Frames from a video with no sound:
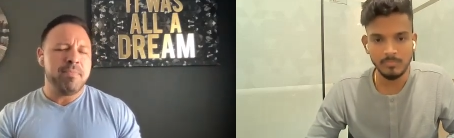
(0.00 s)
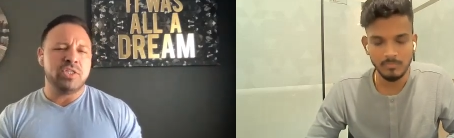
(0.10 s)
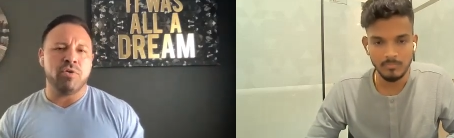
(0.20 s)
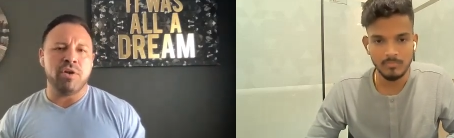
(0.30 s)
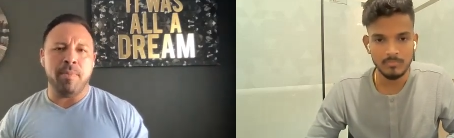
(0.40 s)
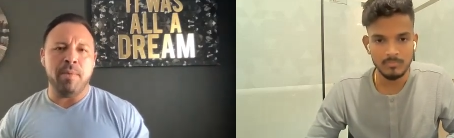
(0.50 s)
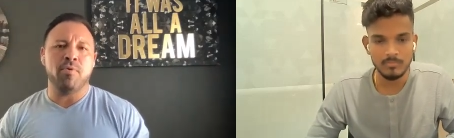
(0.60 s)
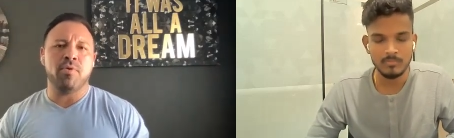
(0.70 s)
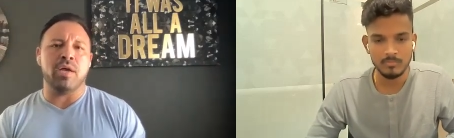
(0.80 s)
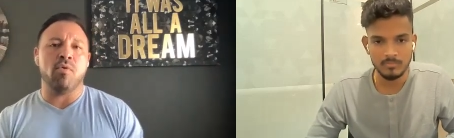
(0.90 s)
Speaker 1: majority of
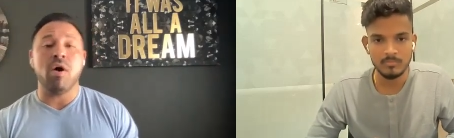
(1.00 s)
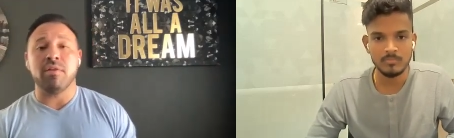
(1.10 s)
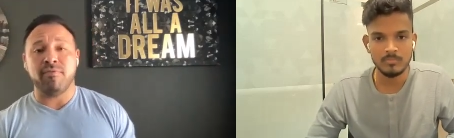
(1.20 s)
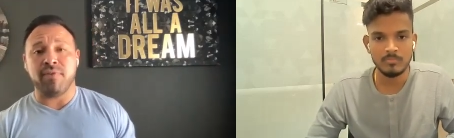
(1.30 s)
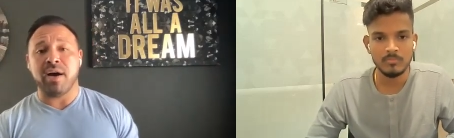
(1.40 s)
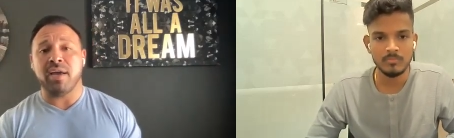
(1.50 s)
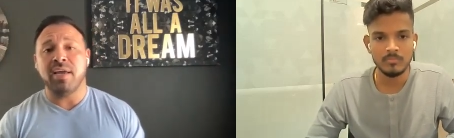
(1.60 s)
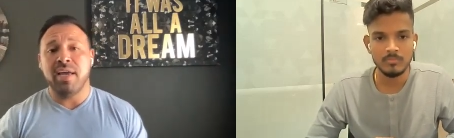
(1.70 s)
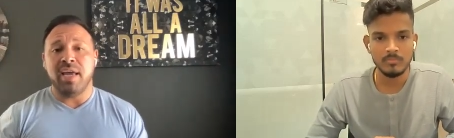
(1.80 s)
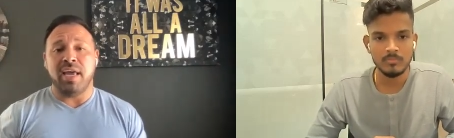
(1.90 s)
people can qualify.
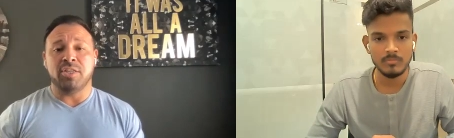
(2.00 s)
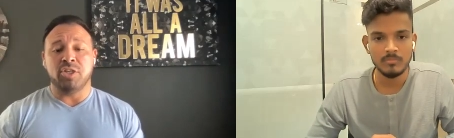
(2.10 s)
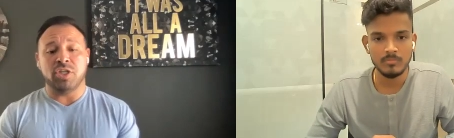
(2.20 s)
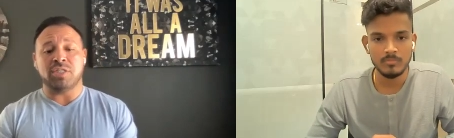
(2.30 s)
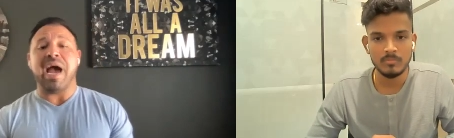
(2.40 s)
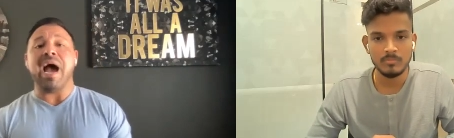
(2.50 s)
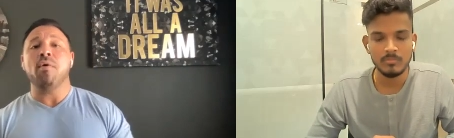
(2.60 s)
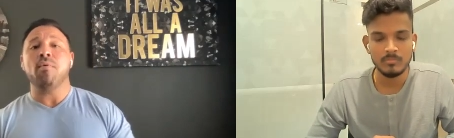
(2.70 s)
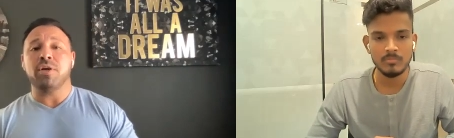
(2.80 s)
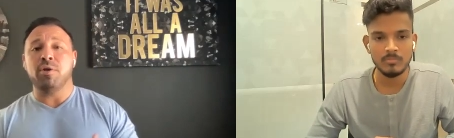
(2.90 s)
It's just
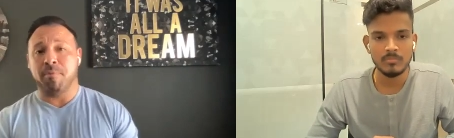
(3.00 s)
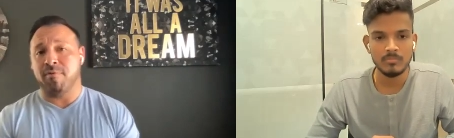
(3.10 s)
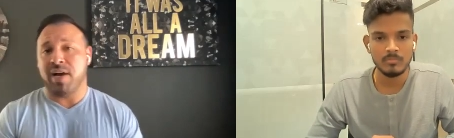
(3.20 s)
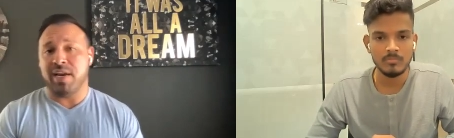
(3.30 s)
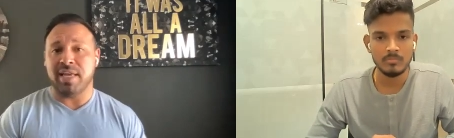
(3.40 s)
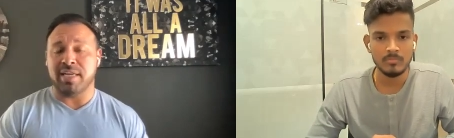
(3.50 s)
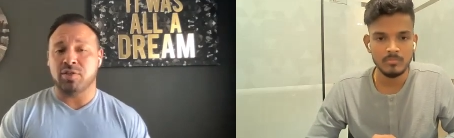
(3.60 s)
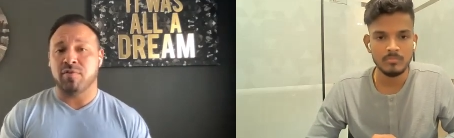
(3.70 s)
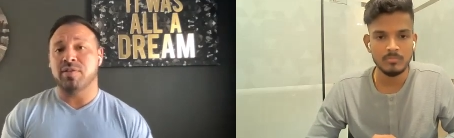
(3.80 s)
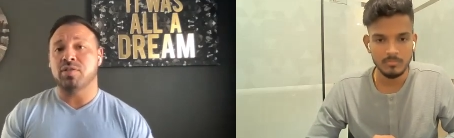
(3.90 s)
how are you providing
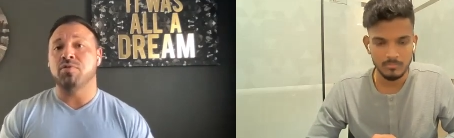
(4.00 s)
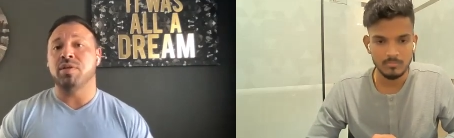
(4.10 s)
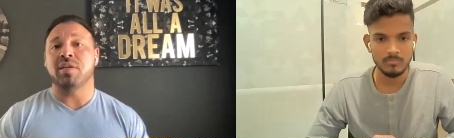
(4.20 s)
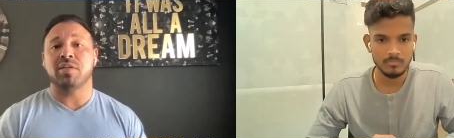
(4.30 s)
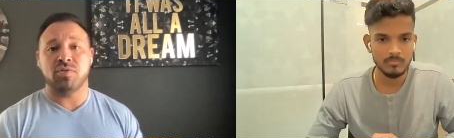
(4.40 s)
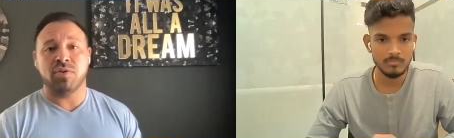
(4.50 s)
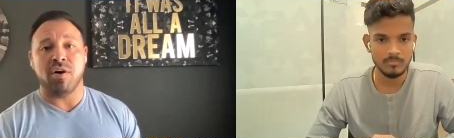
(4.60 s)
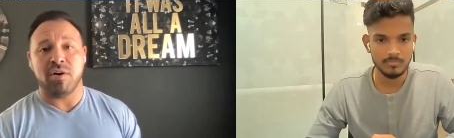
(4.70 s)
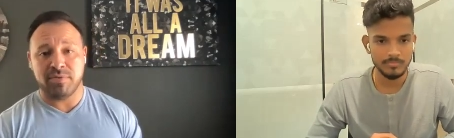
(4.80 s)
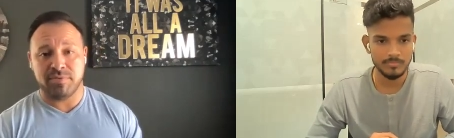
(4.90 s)
that service through the initial
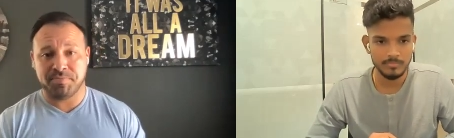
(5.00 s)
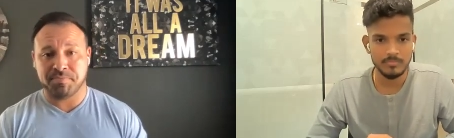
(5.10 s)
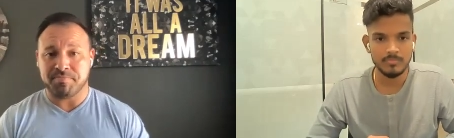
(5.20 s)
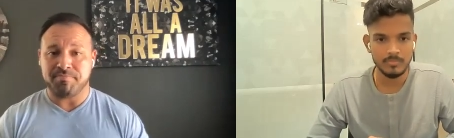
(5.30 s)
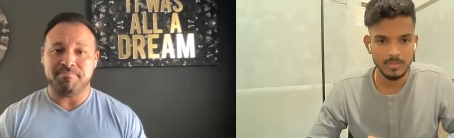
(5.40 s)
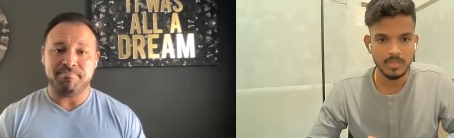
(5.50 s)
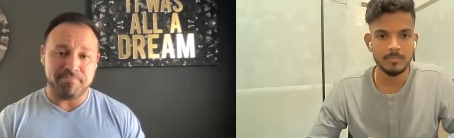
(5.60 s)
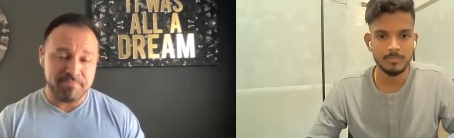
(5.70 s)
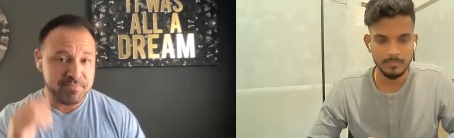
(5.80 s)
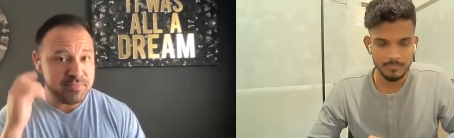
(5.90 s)
call?
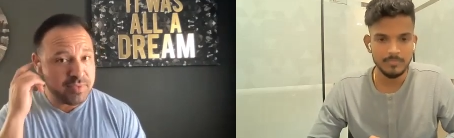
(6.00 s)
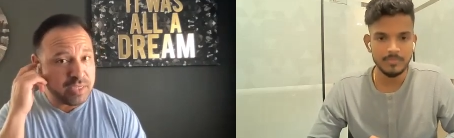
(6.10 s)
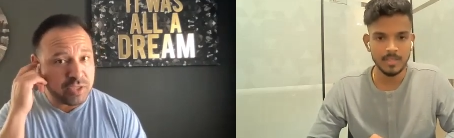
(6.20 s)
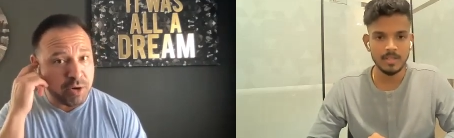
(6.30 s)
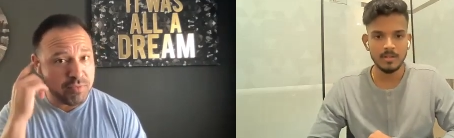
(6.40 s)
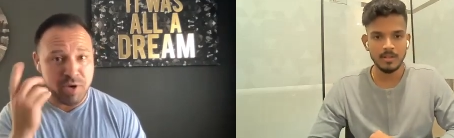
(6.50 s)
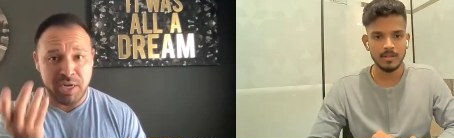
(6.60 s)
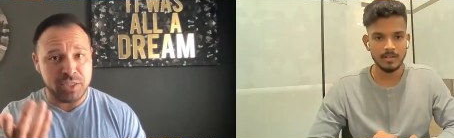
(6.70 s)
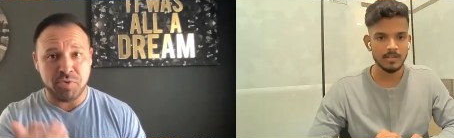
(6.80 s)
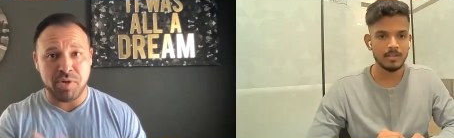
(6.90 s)
Speaker 2: Yep, so i don't
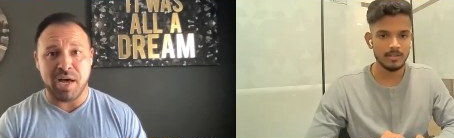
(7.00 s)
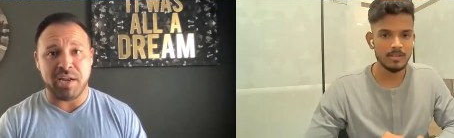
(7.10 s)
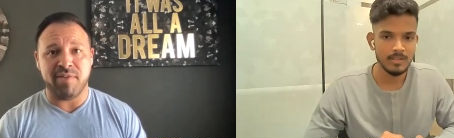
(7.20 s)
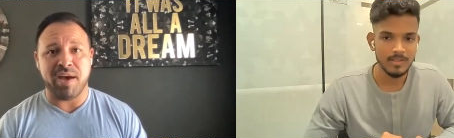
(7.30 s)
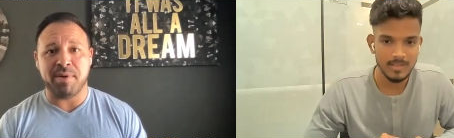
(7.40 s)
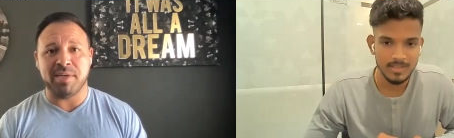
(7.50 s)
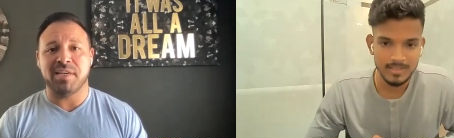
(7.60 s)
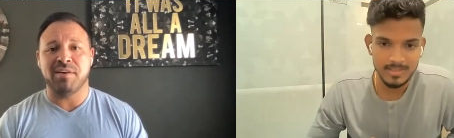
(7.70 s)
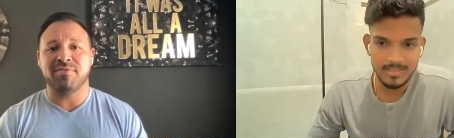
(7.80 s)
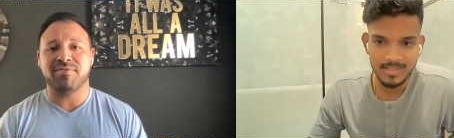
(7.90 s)
run into a lot of that
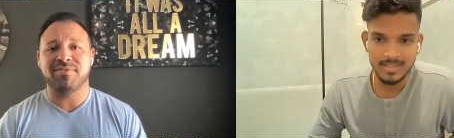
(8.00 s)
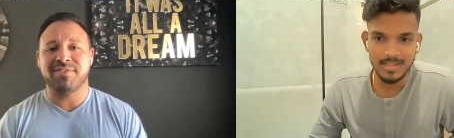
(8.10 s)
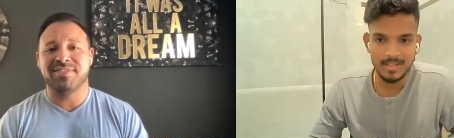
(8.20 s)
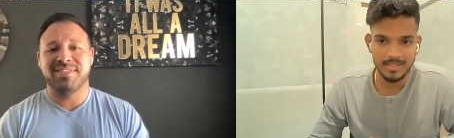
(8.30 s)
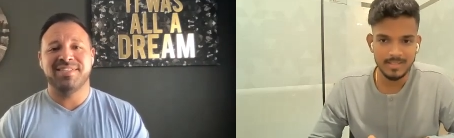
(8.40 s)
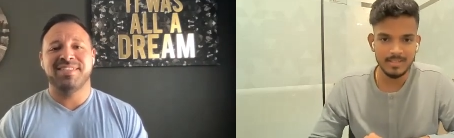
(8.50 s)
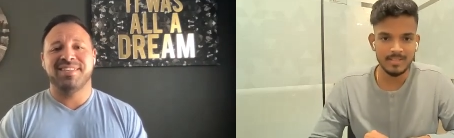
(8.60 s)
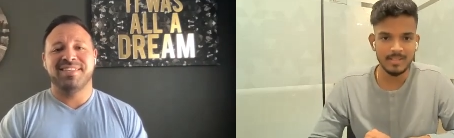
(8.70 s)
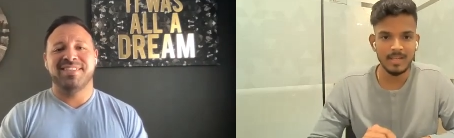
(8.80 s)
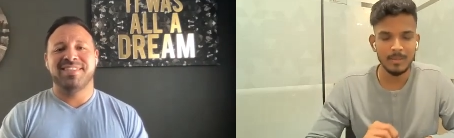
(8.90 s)
myself yeah yeah
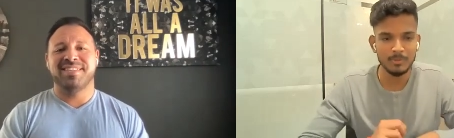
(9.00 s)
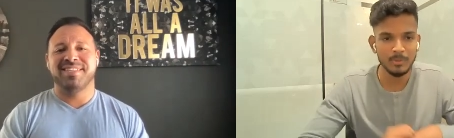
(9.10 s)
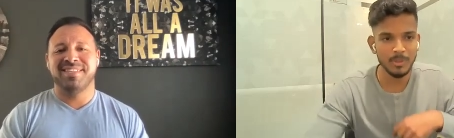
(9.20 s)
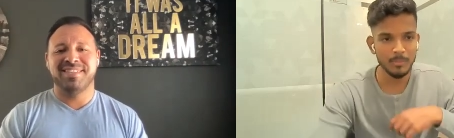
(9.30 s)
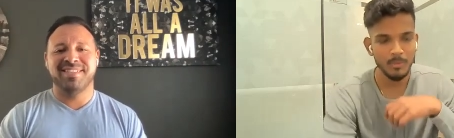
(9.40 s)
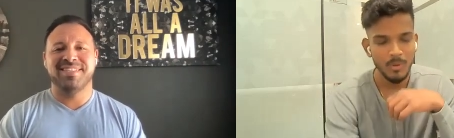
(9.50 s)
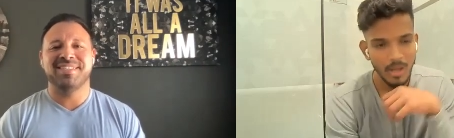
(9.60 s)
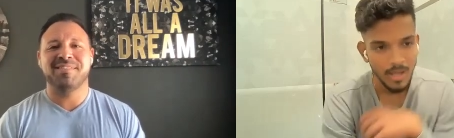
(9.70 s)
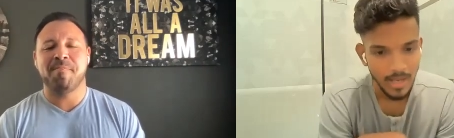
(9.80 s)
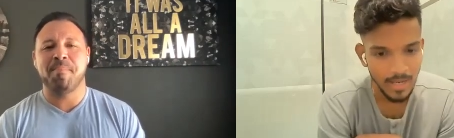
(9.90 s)
yeah absolutely bro
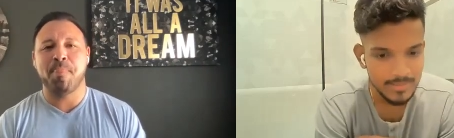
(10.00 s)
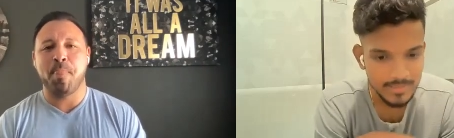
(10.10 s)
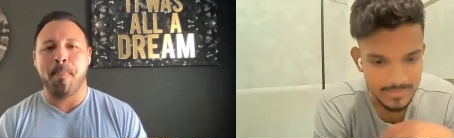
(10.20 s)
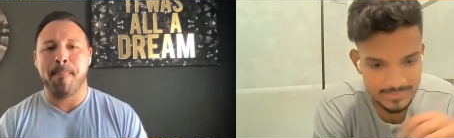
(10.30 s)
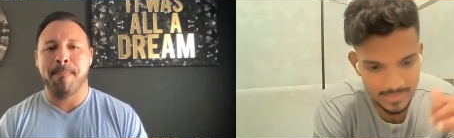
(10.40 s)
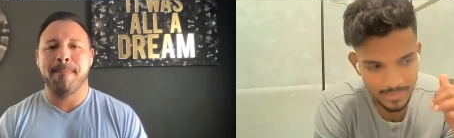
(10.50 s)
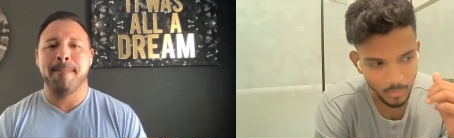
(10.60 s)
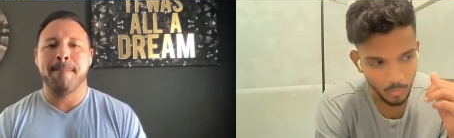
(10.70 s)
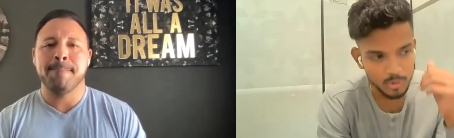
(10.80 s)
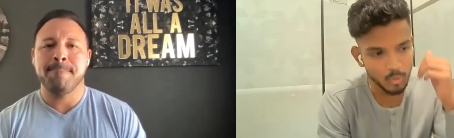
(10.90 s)
and guys
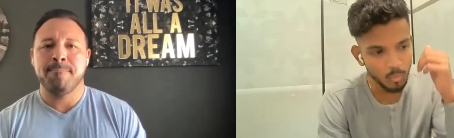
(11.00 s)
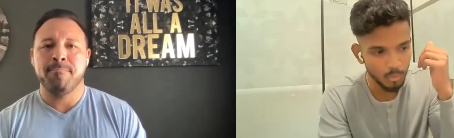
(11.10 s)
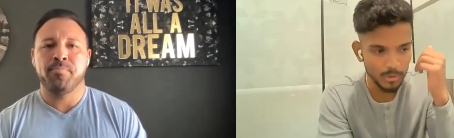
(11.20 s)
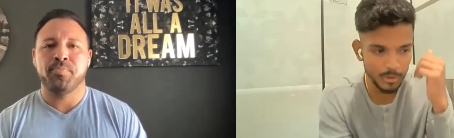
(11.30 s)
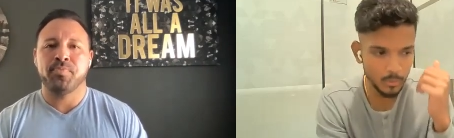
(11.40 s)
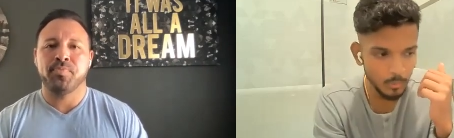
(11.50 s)
i also wanted